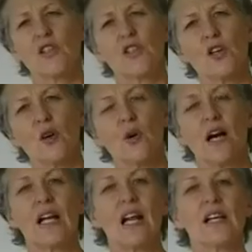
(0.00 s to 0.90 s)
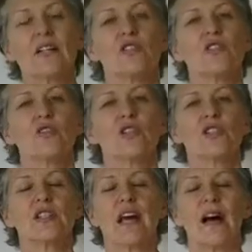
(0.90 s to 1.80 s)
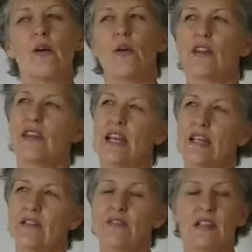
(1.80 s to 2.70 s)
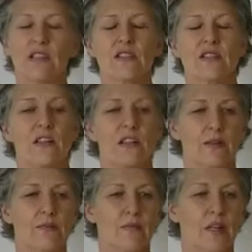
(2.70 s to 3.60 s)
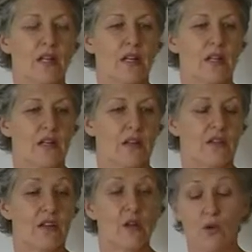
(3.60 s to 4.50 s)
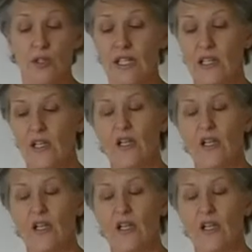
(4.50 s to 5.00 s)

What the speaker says: So I'd like us to just now, at the end of this recording,